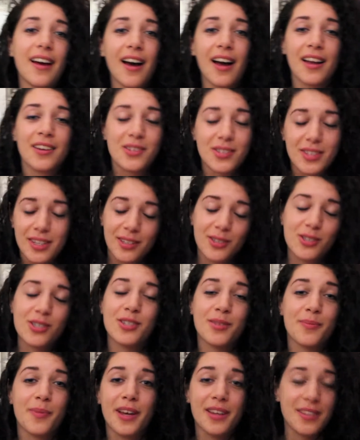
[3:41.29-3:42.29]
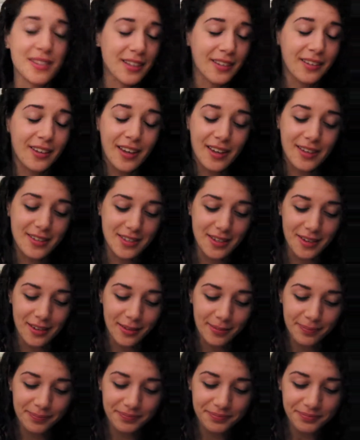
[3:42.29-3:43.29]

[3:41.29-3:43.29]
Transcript: I just think she's amazing, hands down.